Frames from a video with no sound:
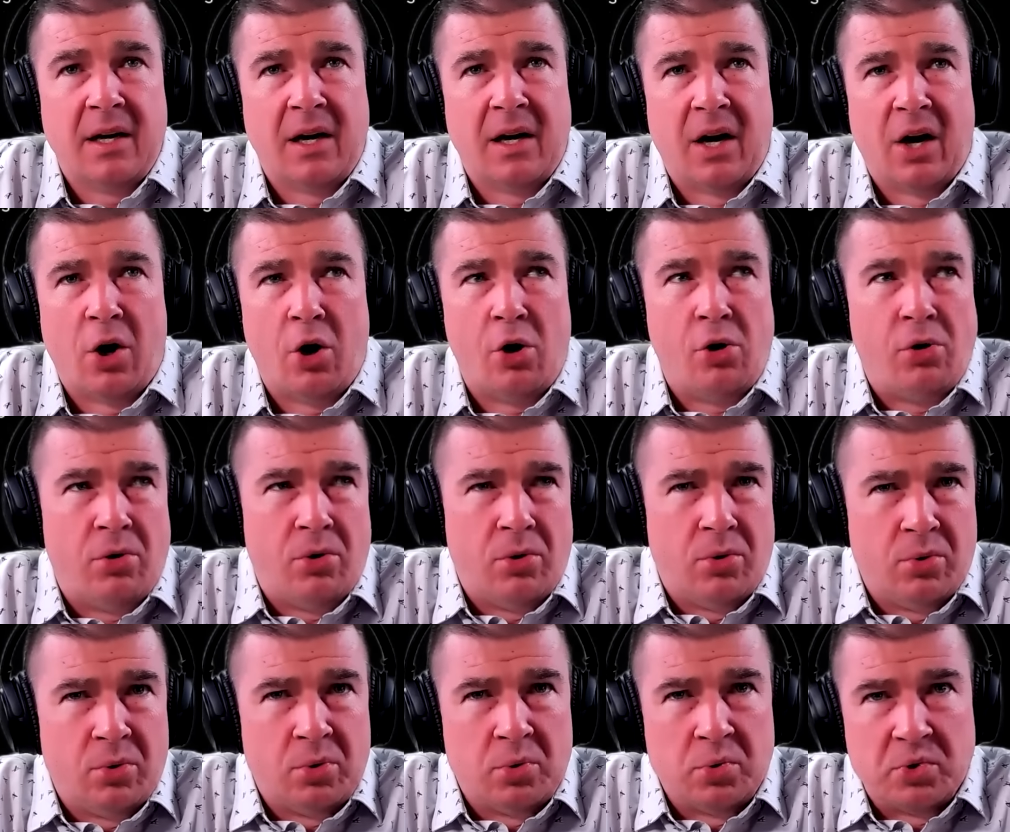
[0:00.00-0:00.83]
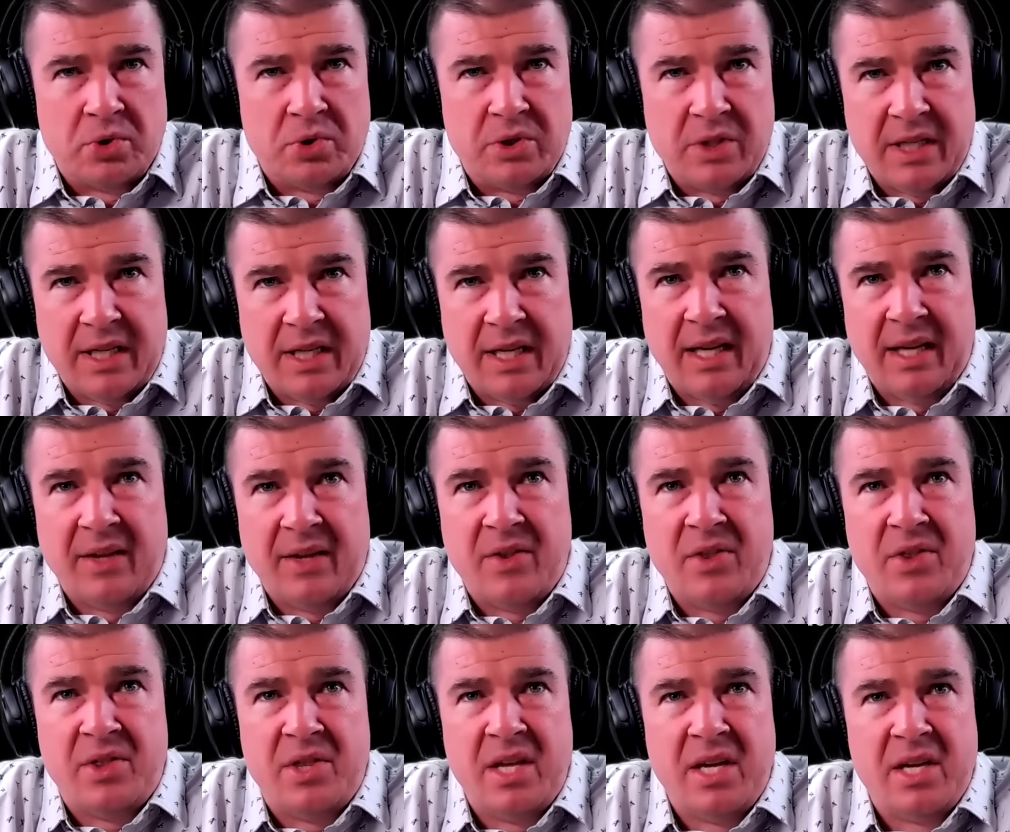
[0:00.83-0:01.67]
uh, hold
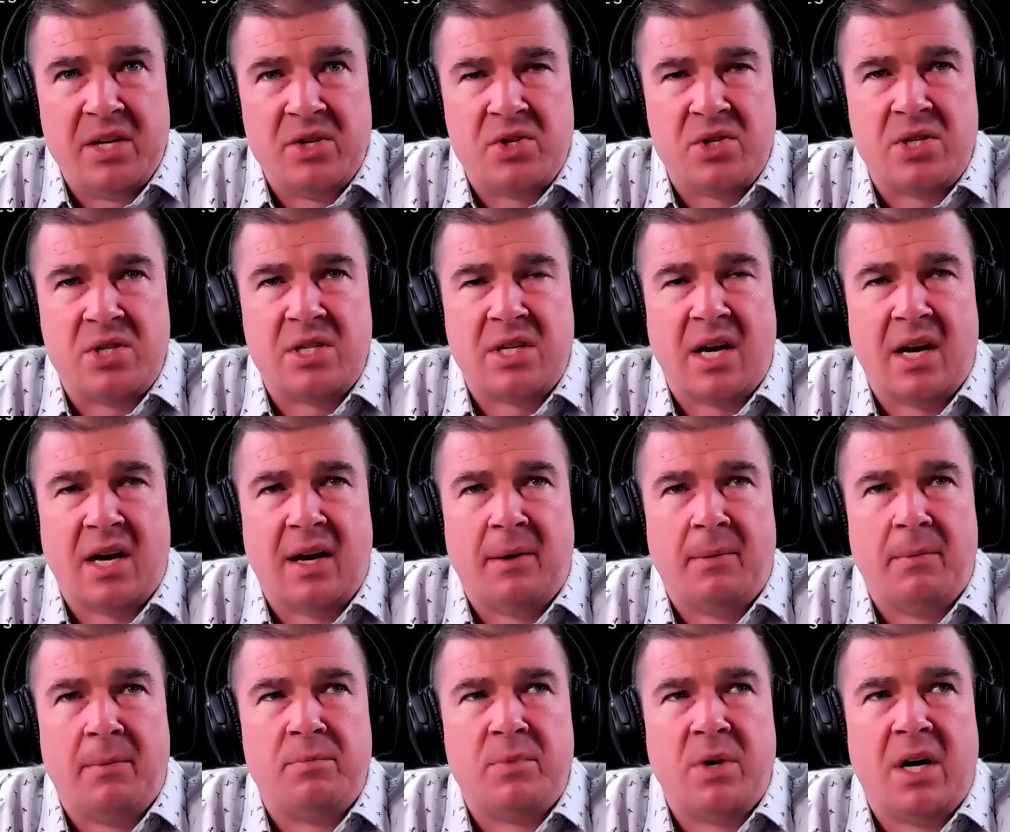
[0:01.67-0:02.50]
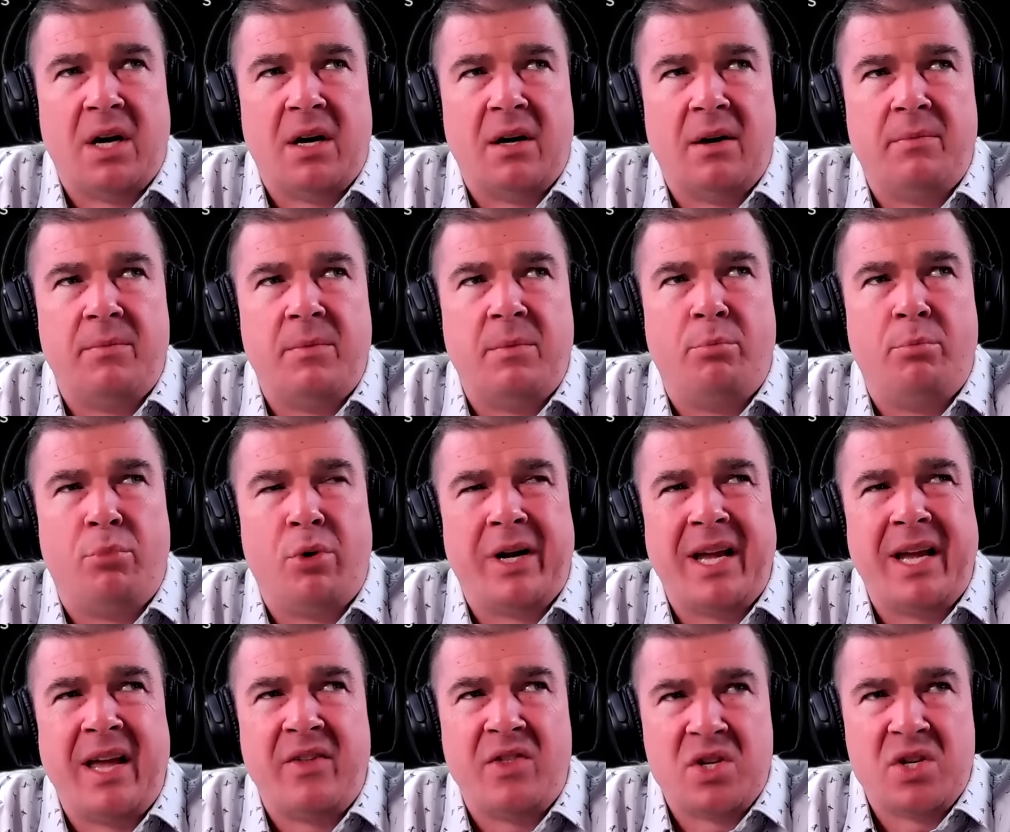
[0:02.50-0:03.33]
in this, uh, uh,
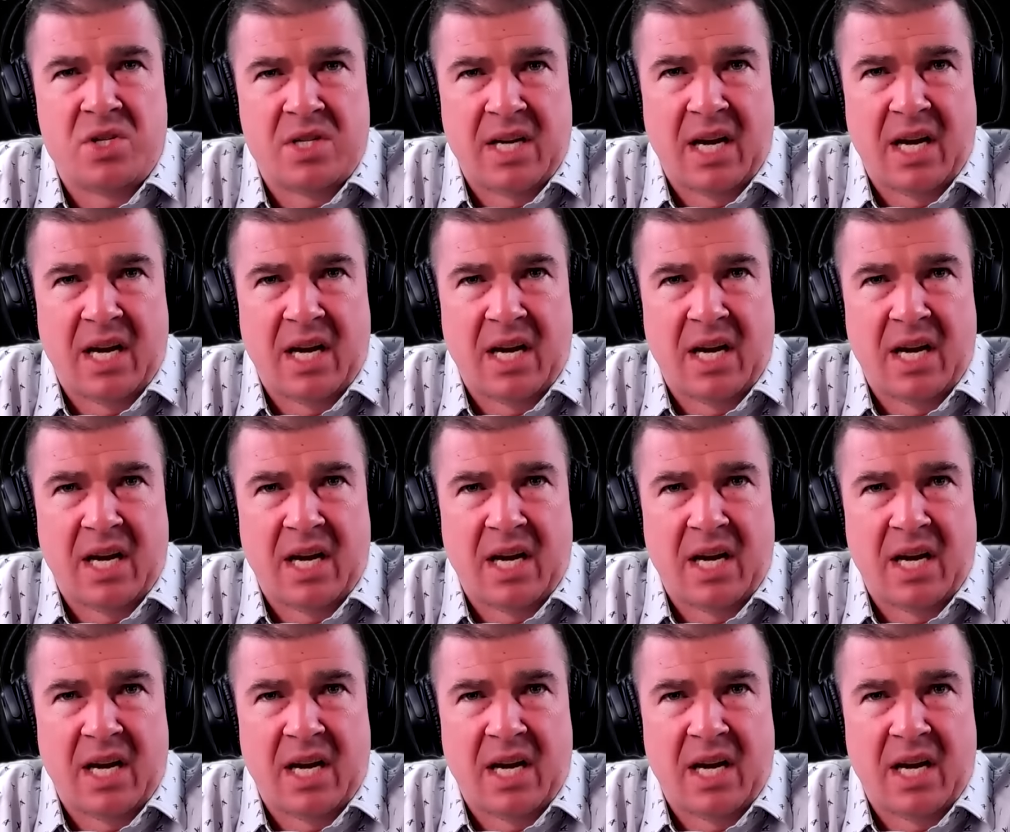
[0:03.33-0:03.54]
bringing this